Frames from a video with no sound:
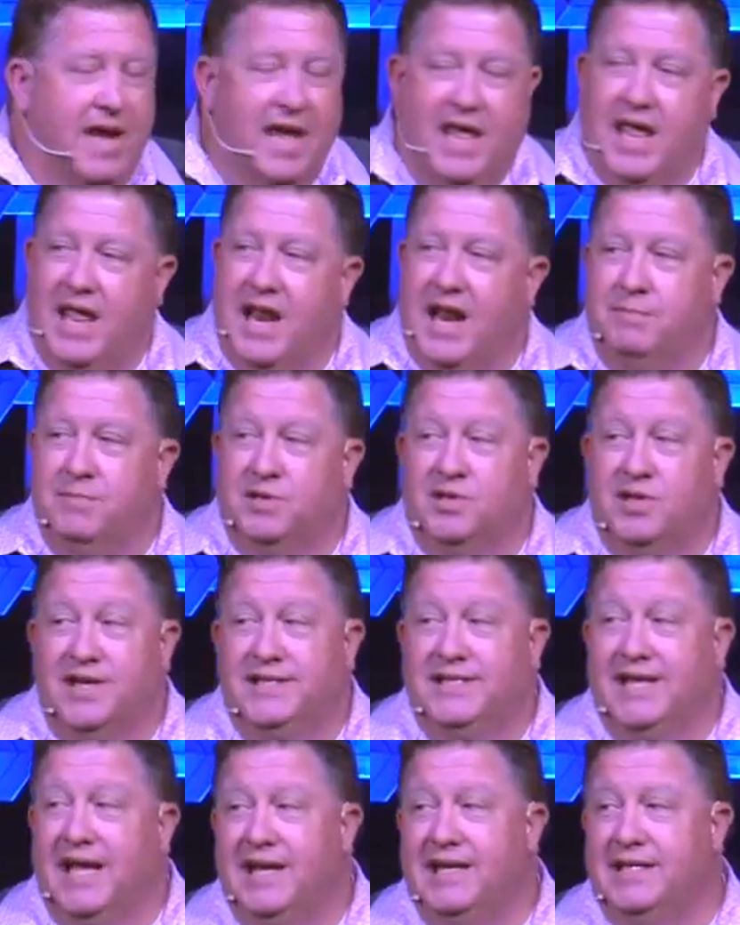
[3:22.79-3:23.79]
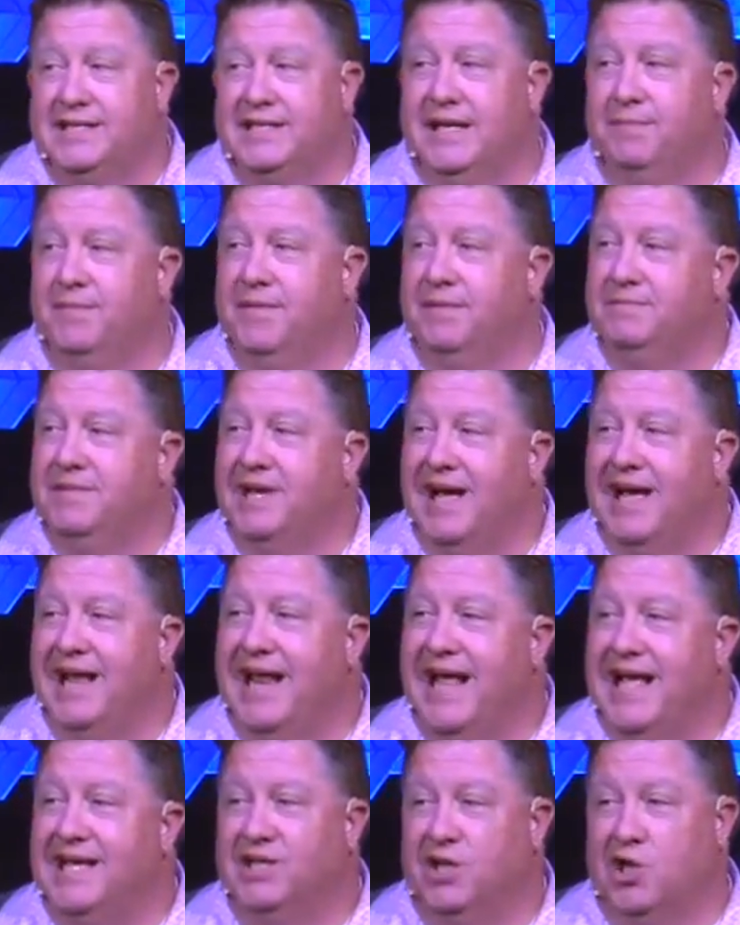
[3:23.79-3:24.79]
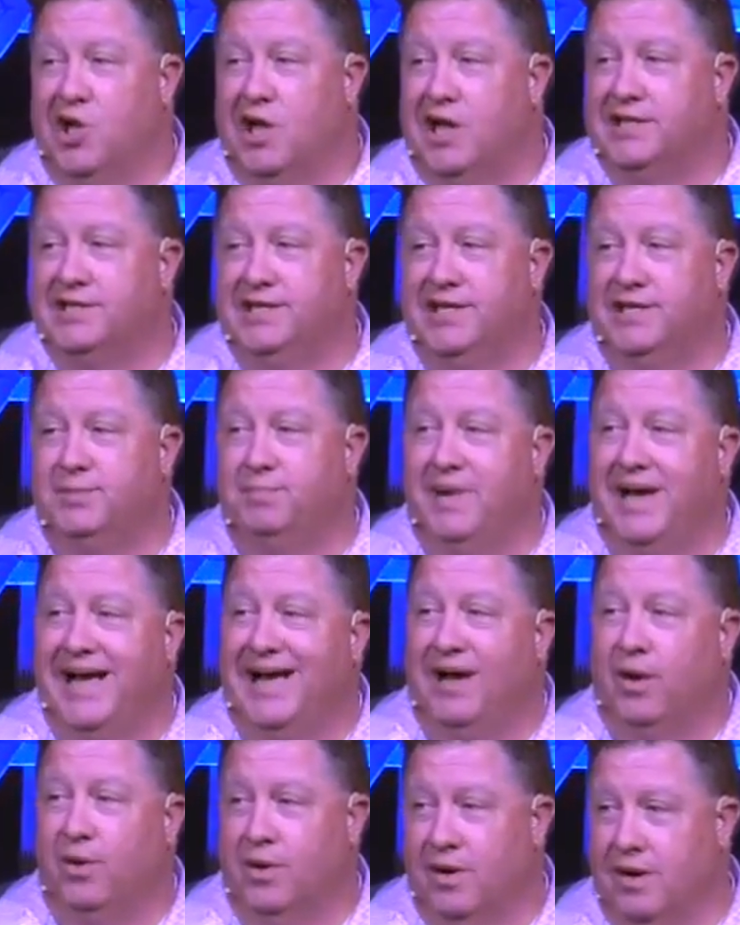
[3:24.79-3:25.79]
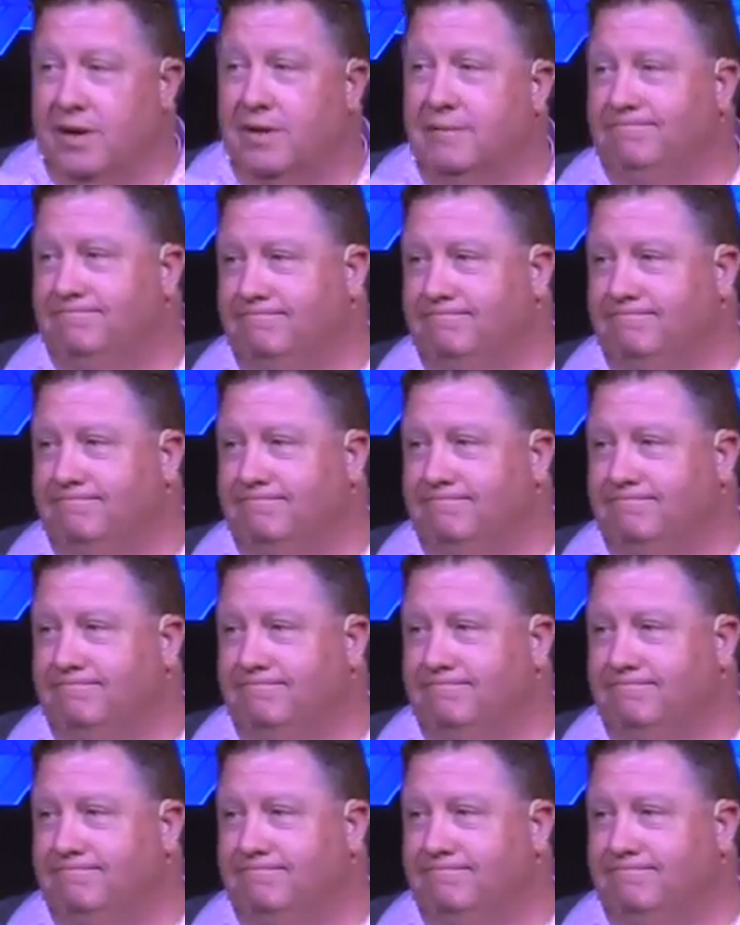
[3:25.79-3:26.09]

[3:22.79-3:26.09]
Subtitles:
And I'm just going to tell you something. God hasn't lost His power.